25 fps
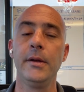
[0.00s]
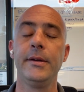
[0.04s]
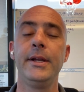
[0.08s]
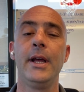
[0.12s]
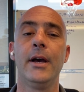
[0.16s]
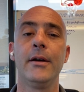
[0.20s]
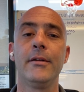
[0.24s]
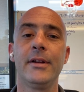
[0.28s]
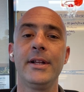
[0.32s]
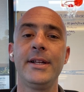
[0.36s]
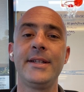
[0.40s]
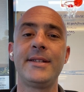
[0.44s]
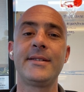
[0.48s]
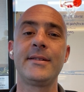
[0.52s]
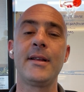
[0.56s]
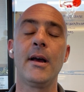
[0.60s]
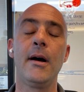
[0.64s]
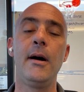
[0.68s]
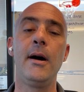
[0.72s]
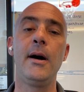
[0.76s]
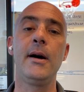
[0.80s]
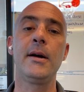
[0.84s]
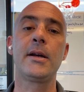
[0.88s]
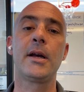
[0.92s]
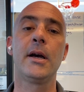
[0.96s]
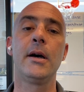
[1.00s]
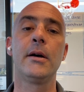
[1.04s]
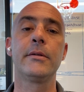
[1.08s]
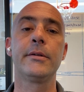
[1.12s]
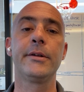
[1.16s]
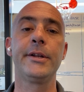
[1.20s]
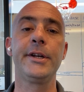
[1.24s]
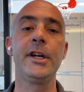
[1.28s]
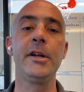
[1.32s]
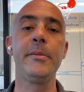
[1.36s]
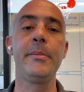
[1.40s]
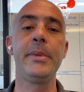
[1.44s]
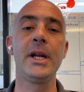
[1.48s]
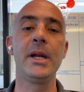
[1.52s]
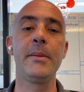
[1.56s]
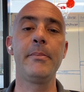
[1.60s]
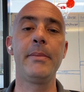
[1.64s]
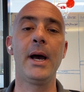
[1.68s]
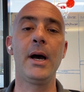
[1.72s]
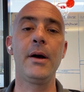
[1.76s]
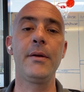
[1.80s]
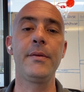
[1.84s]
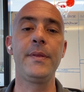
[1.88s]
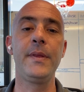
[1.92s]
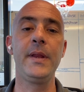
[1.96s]
Now let's talk a little bit
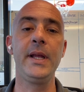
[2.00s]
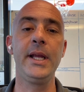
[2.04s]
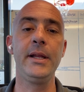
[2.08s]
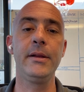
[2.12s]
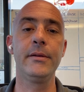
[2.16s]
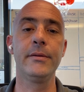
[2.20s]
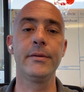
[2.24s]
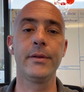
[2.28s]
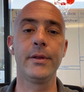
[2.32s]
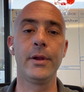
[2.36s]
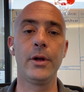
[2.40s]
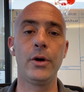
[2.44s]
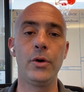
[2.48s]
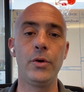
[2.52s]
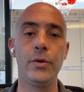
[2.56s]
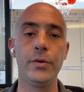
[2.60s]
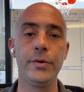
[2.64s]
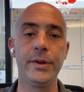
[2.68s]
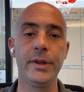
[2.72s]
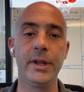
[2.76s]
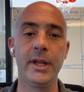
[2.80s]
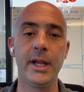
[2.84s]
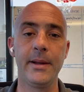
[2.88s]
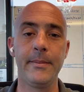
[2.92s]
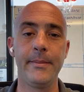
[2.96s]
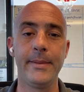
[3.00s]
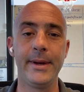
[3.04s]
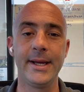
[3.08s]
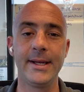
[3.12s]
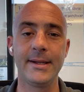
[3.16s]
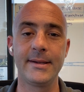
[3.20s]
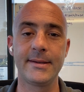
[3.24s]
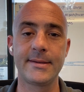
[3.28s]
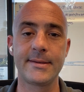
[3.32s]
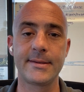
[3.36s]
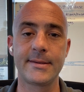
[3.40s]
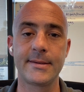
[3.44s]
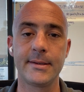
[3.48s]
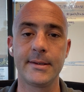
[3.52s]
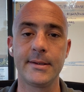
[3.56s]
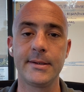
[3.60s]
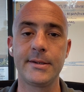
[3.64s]
about the loan limits.